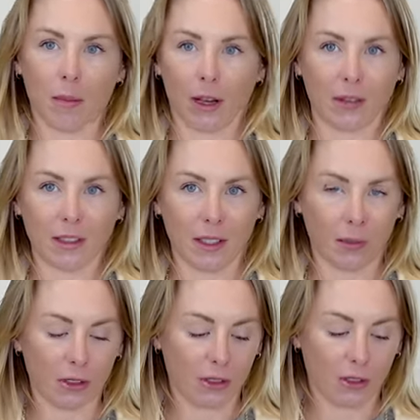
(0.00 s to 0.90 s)
breakfast
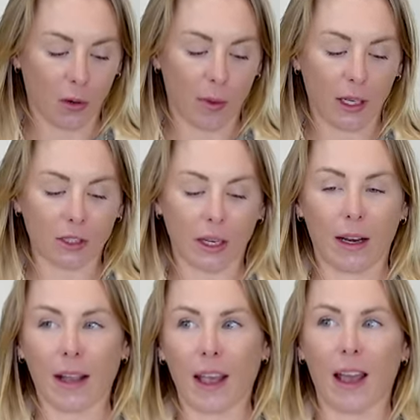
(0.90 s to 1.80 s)
sandwiches so much, and
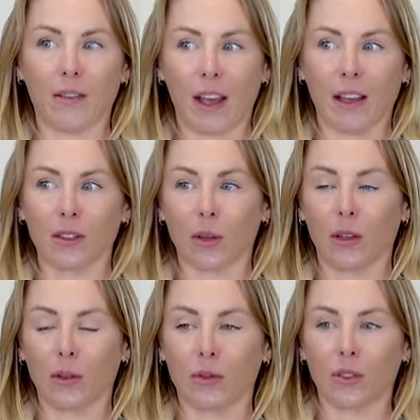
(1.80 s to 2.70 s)
I can't have eggs, so I
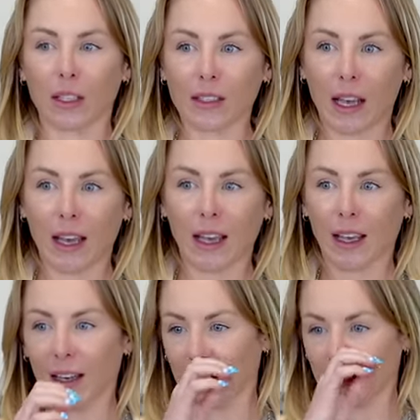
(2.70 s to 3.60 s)
use just egg,
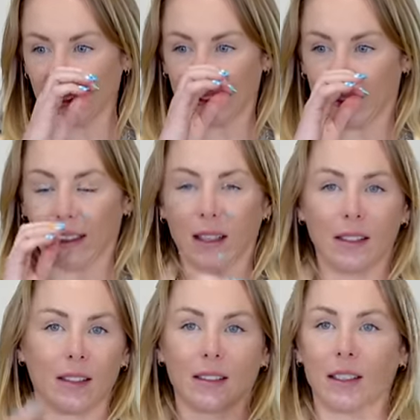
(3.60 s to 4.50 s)
and it's just an,
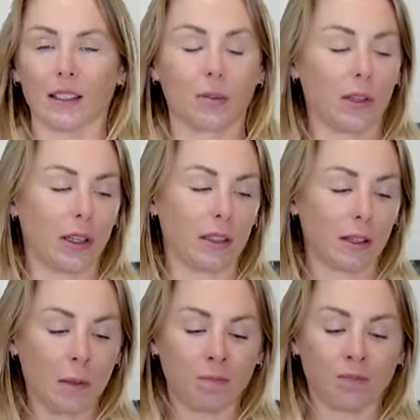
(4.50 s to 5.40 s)
it's an experience.
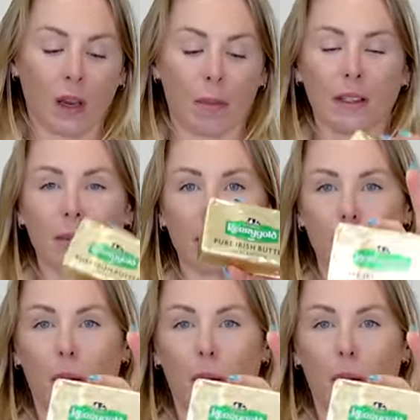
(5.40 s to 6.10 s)
I picked up some